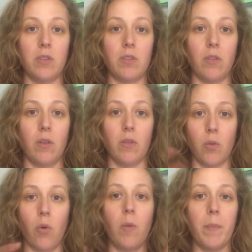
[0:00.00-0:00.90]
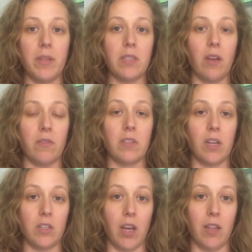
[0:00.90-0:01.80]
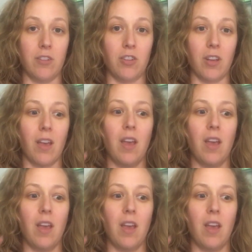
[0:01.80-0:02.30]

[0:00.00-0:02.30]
So the warm-up itself is not challenging.